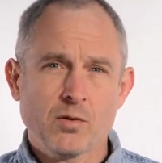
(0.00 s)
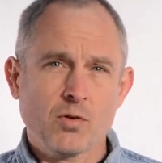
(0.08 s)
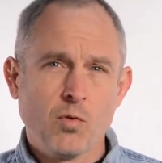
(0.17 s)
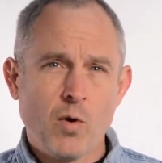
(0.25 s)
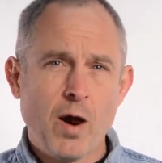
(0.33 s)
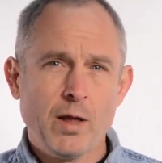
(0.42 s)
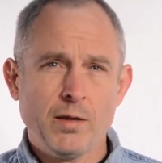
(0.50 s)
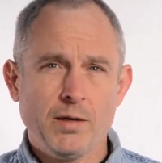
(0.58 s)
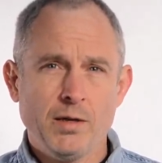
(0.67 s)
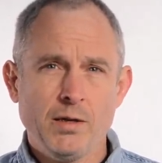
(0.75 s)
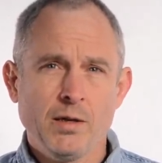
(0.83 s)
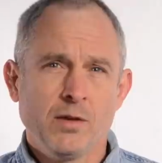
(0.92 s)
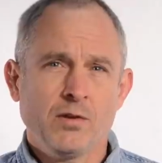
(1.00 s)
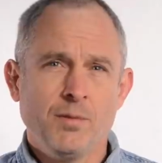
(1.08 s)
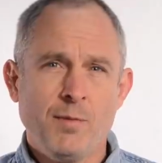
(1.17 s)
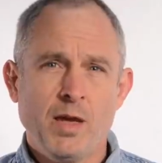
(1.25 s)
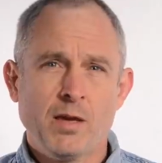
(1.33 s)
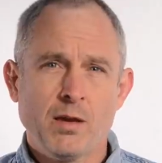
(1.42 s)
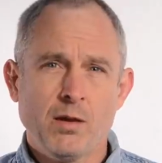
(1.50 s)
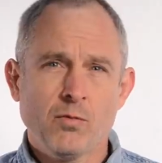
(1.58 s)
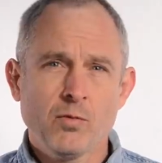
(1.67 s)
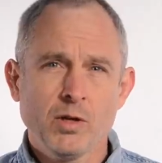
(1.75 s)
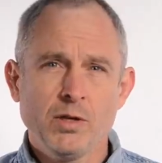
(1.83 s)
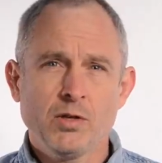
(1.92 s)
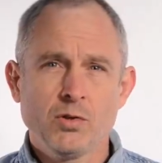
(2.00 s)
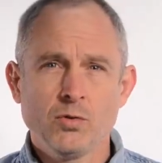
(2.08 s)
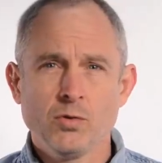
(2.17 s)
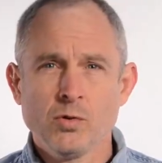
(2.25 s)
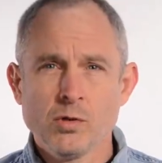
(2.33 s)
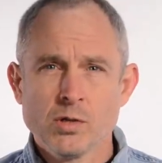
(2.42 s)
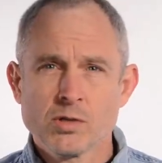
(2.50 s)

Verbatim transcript: quality to make a really cool,